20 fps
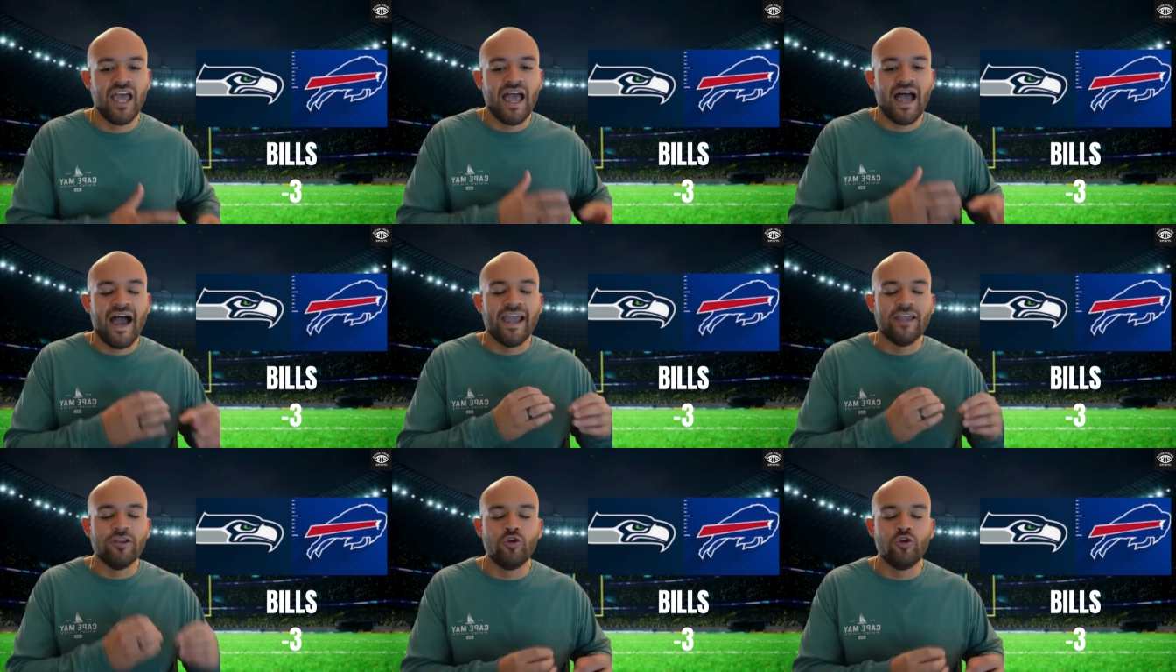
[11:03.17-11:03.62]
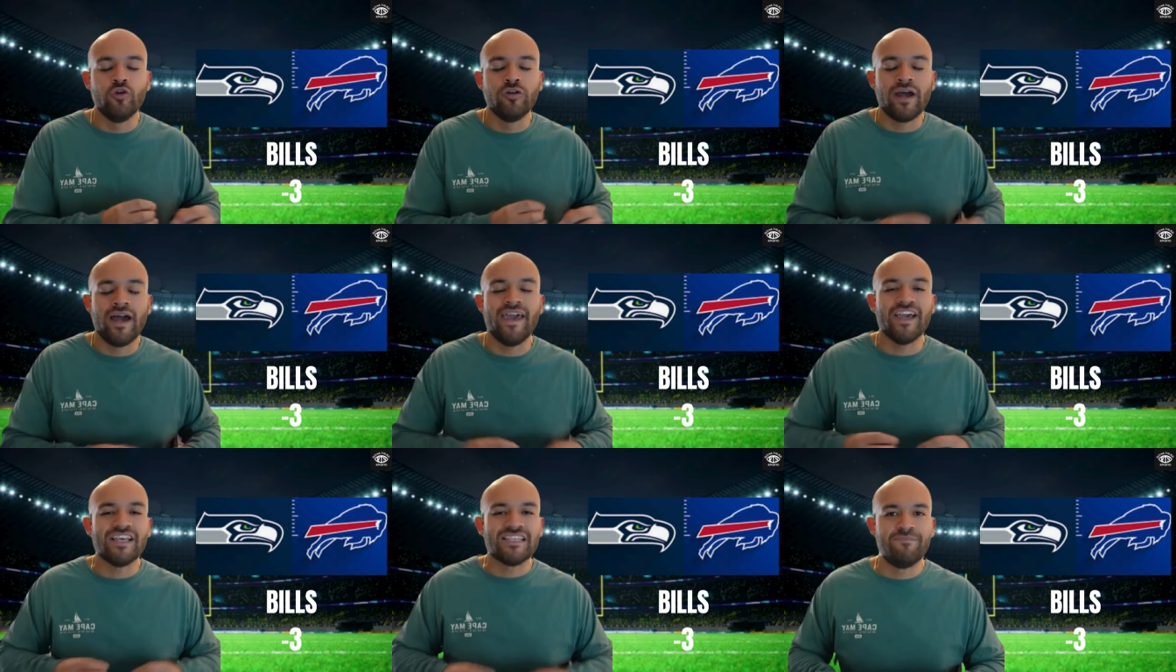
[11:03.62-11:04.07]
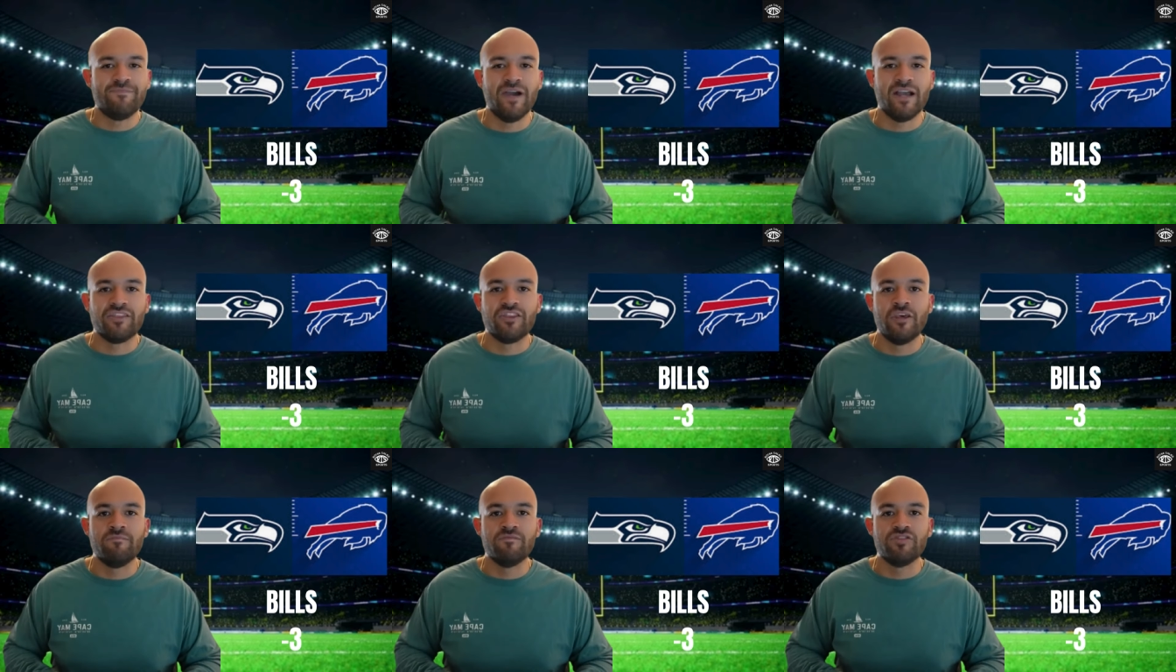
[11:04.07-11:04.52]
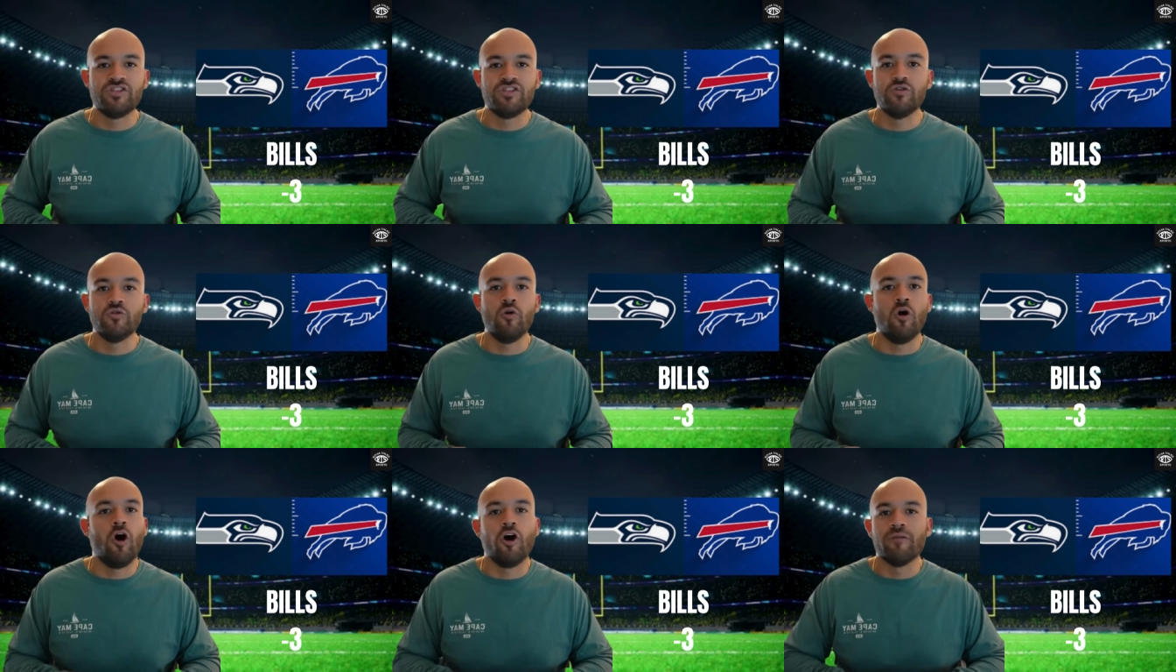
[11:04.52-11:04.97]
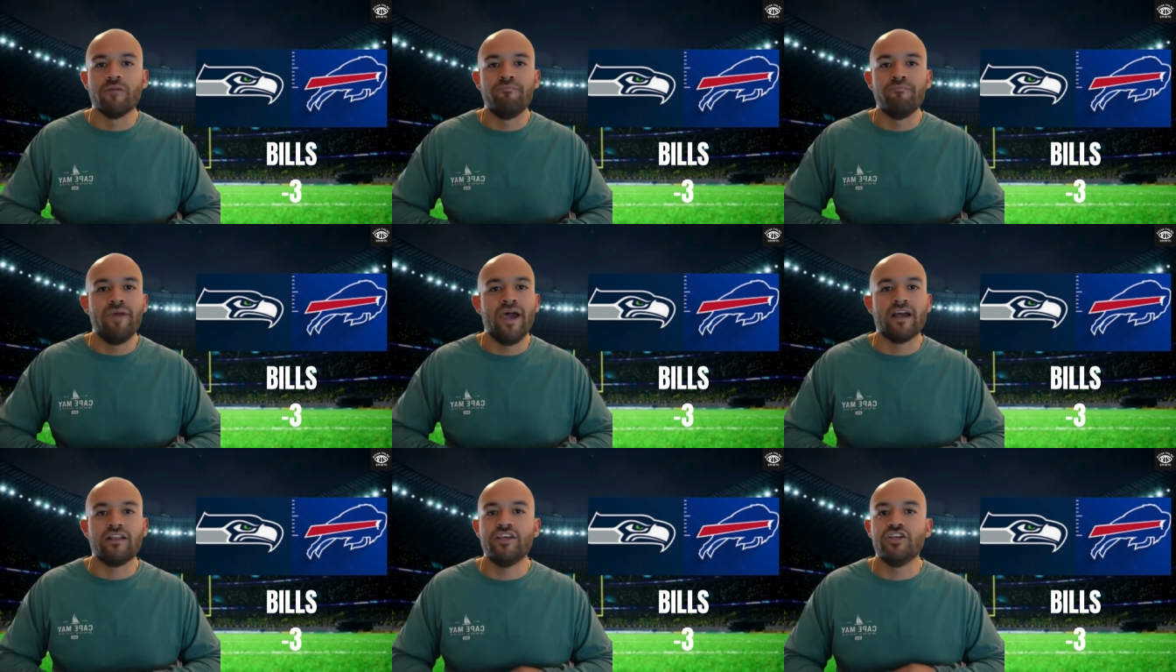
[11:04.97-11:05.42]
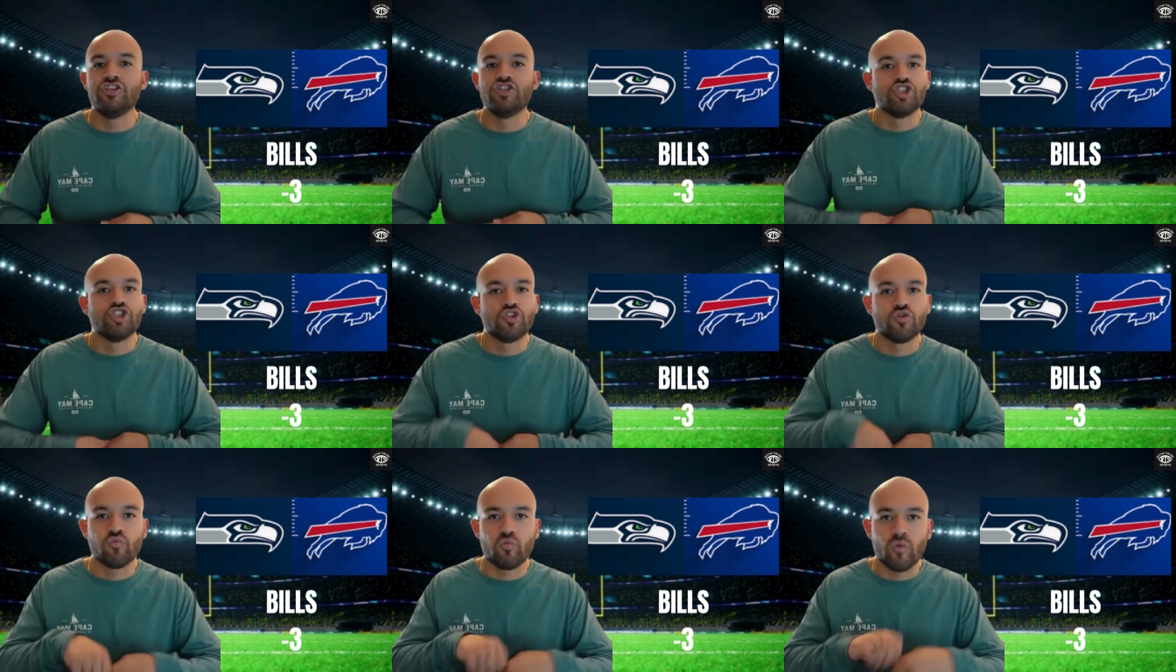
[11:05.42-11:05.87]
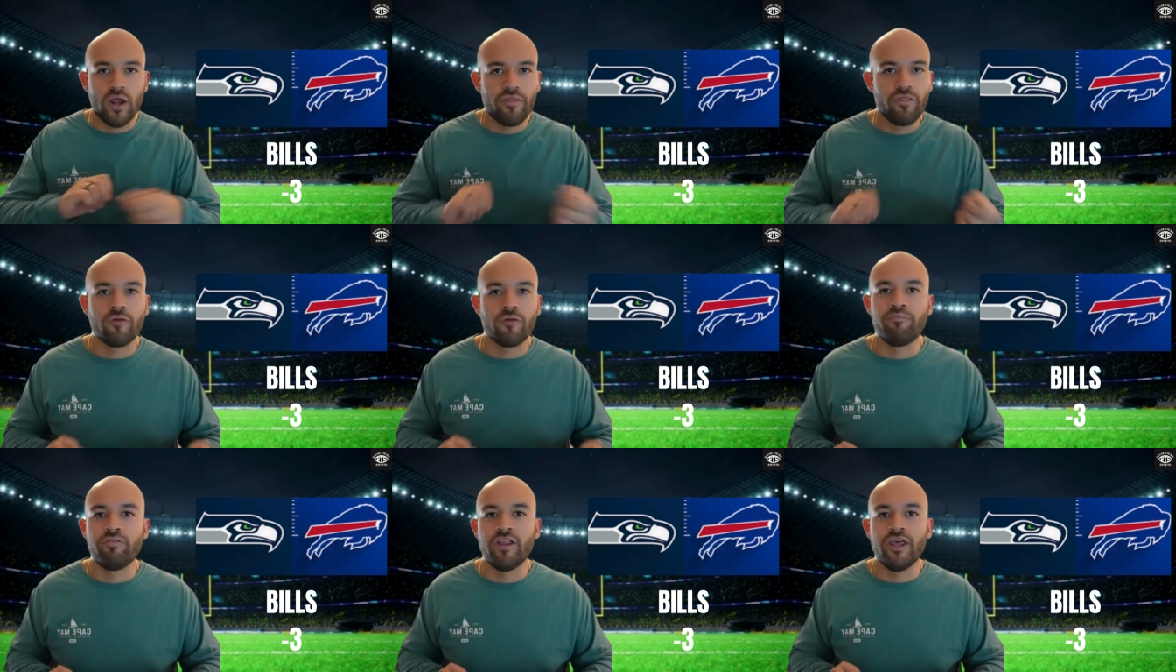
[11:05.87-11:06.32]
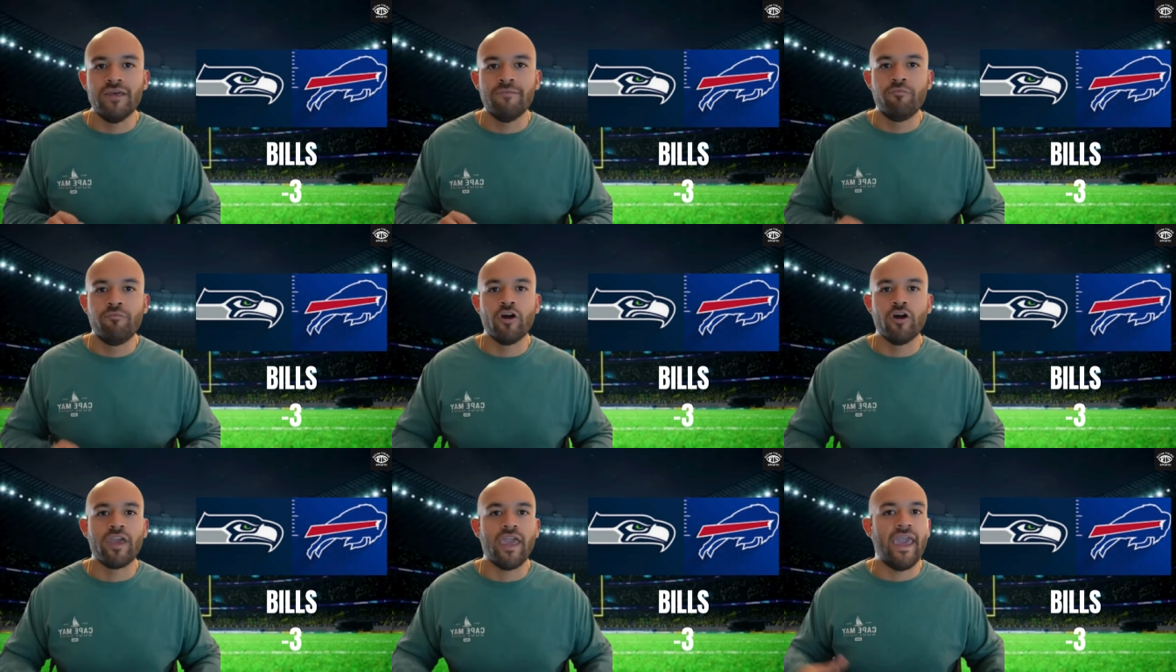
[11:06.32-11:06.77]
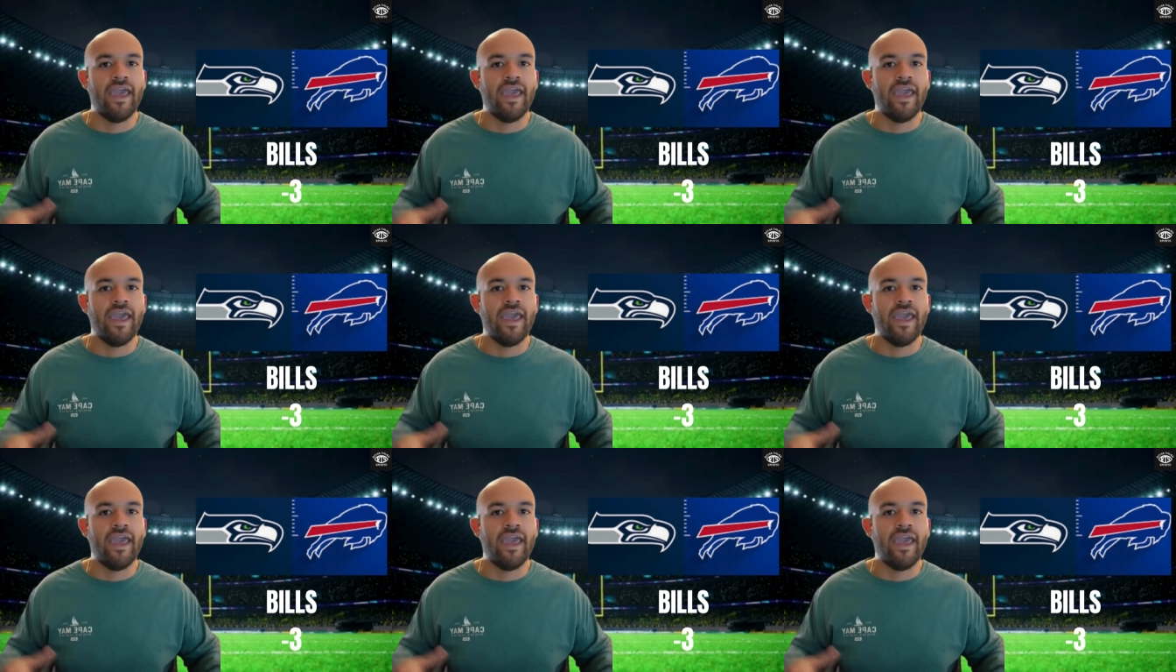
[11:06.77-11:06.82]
I do not expect them to automatically just shred their playbook